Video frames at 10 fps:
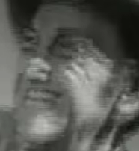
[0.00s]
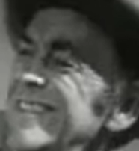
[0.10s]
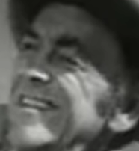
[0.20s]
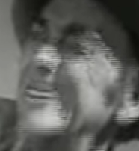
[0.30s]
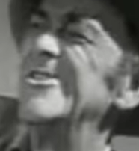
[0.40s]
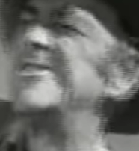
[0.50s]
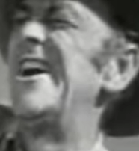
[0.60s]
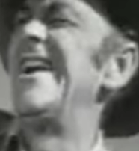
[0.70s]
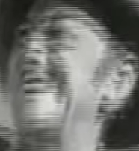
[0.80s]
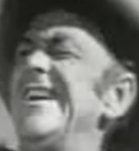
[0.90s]
you know,
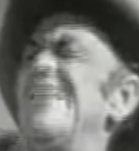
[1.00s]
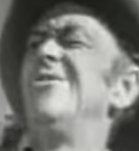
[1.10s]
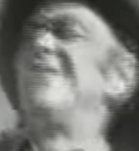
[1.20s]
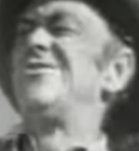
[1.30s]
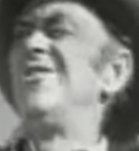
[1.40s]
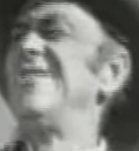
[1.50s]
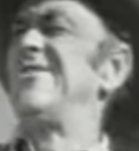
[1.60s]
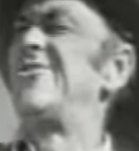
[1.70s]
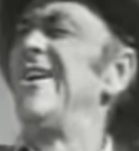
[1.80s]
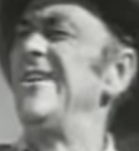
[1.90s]
Charlie, he only joined the
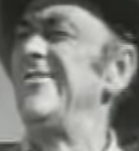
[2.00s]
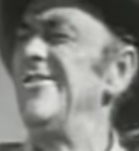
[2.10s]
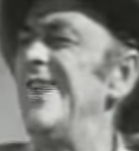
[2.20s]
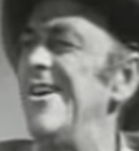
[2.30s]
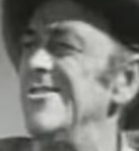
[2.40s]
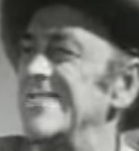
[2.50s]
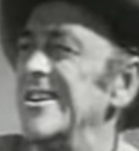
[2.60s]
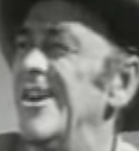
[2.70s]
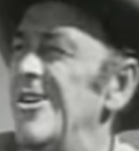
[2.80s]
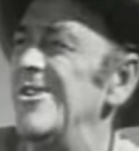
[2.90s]
train a few hours
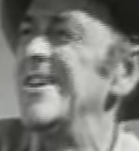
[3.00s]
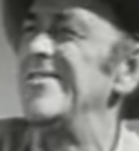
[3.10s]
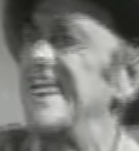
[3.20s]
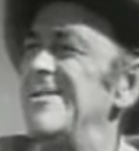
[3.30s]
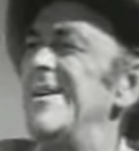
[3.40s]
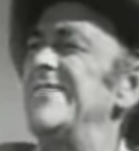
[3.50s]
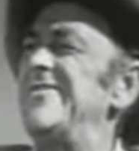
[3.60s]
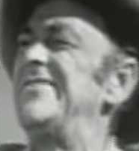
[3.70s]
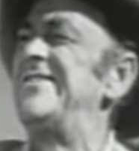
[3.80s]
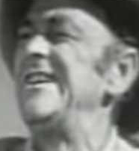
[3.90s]
ago, and I've had about
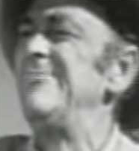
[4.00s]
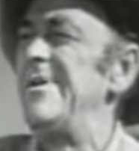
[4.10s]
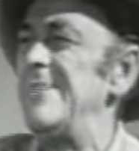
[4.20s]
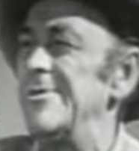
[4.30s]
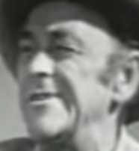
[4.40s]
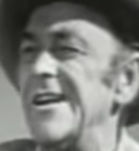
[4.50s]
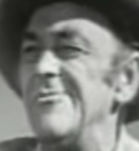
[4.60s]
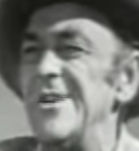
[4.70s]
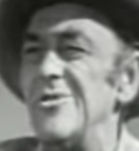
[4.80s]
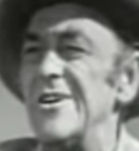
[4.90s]
15 people tell
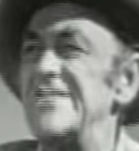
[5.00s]
me what a